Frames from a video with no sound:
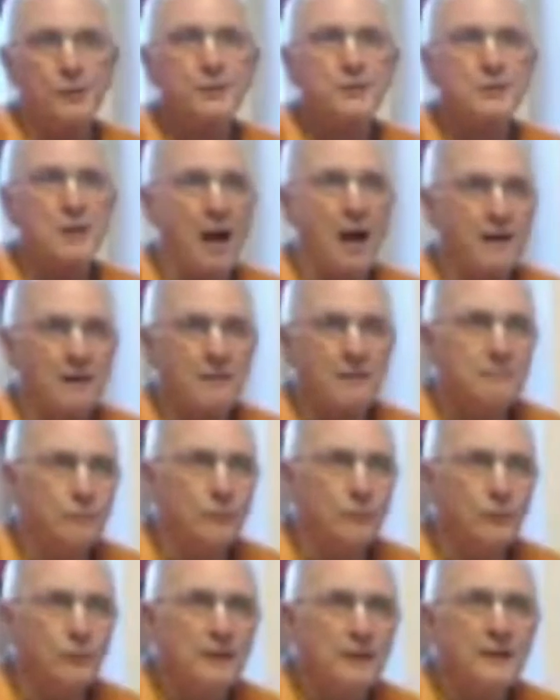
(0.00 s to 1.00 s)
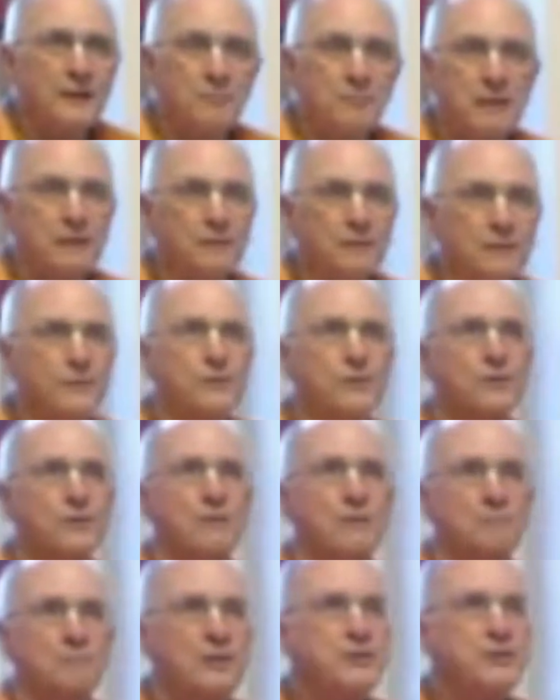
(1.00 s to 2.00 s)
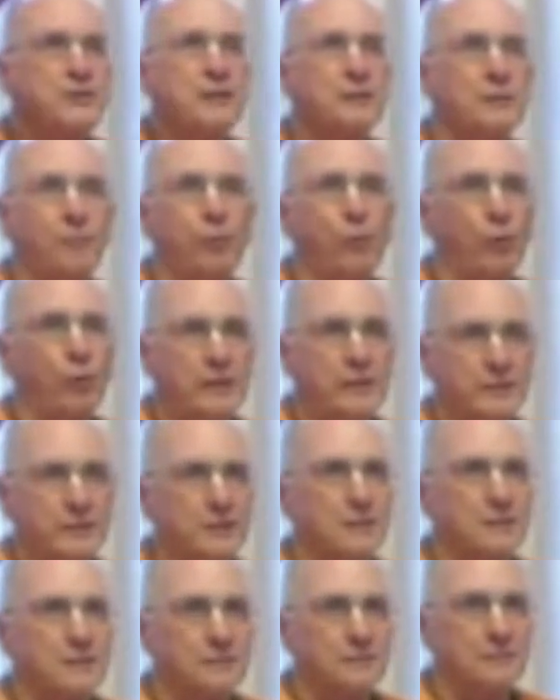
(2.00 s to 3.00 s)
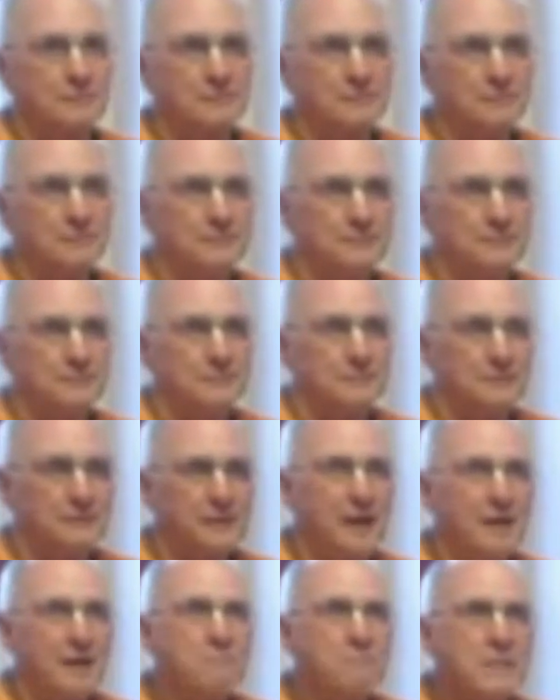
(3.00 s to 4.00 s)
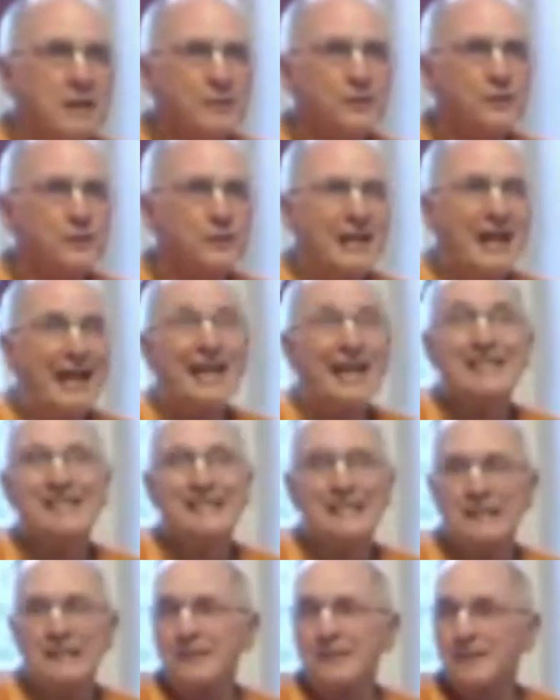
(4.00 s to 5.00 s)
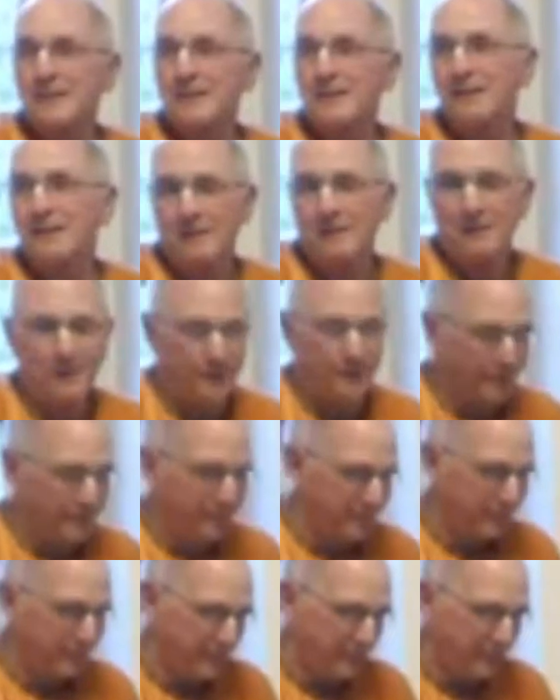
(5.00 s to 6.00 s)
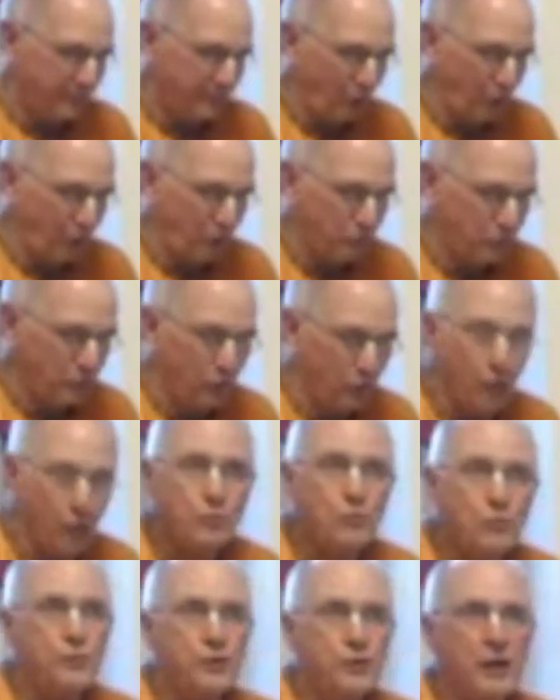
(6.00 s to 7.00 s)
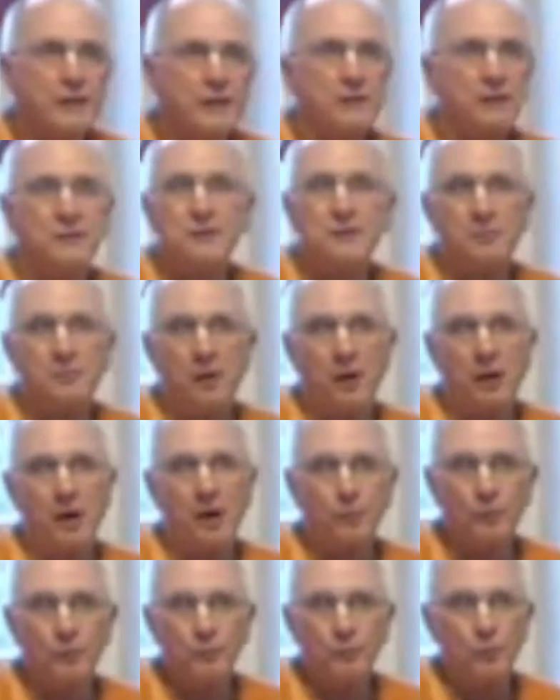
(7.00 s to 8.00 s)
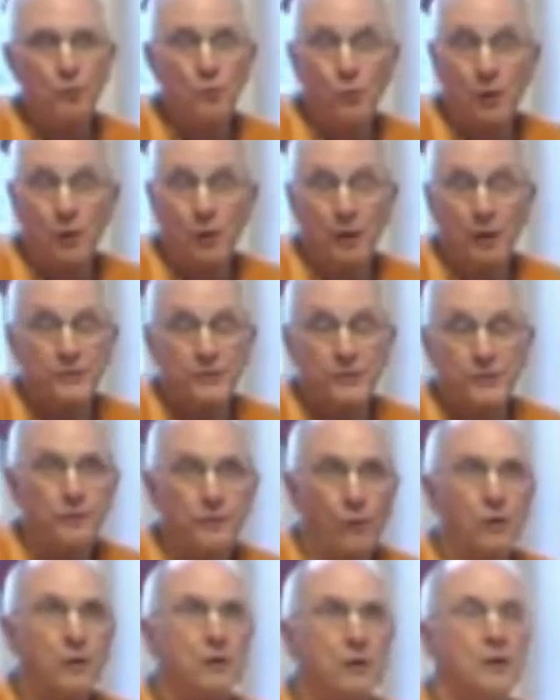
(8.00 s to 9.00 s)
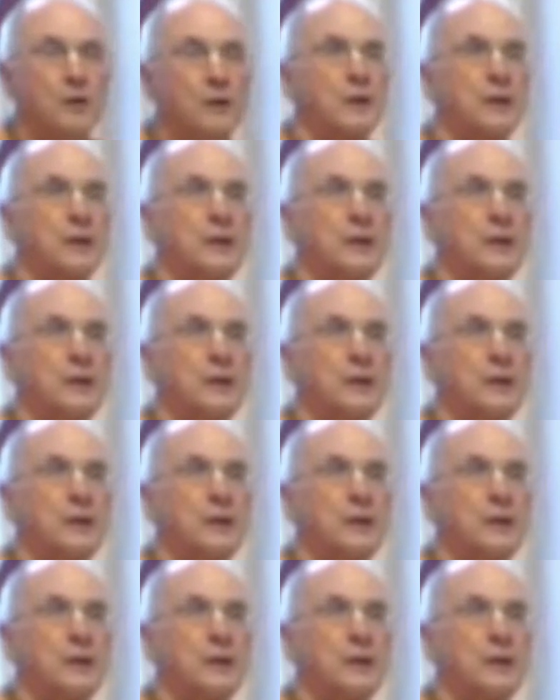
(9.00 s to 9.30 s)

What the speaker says: asara really means missing the point. They miss the essence, who Chaitanya Mahaprabhu was. Therefore,